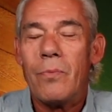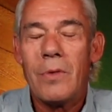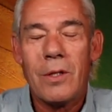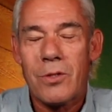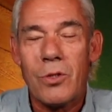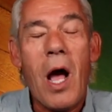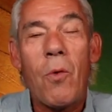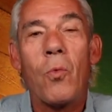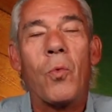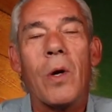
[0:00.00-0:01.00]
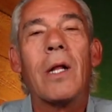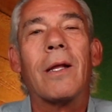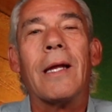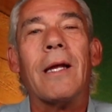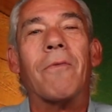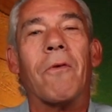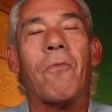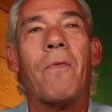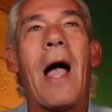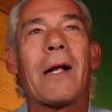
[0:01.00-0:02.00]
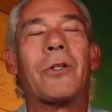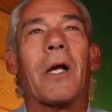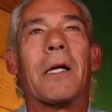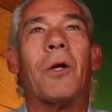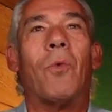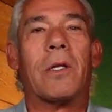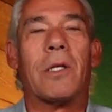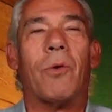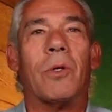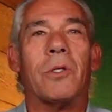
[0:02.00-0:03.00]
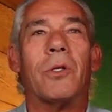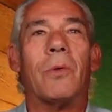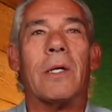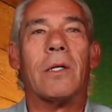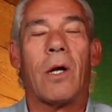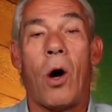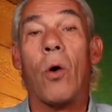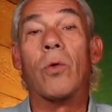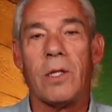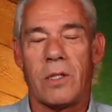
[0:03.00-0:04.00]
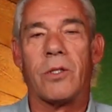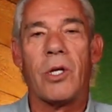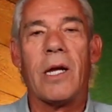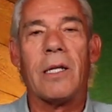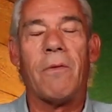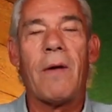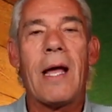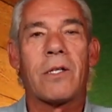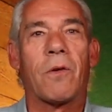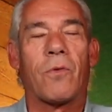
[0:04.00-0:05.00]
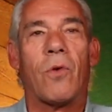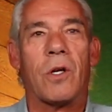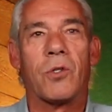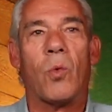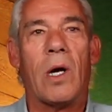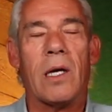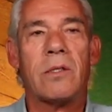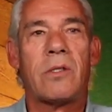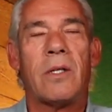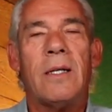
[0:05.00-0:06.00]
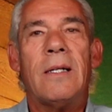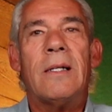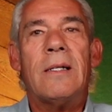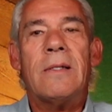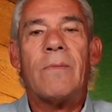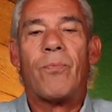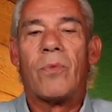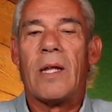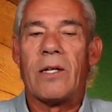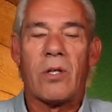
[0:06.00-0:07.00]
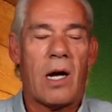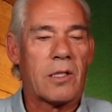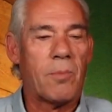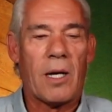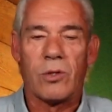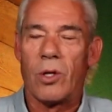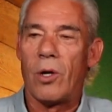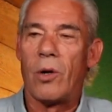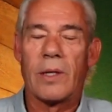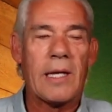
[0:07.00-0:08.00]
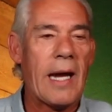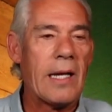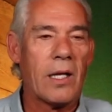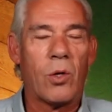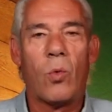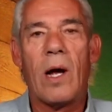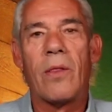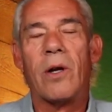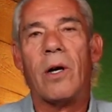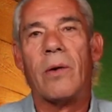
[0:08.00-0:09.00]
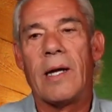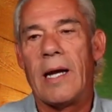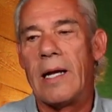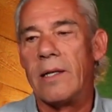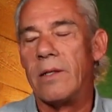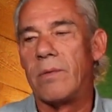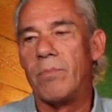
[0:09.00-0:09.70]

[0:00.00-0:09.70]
it's not really even fact checking. What they were doing only to J.D. Vance, of course, was they talked about the hurricane and the weather and,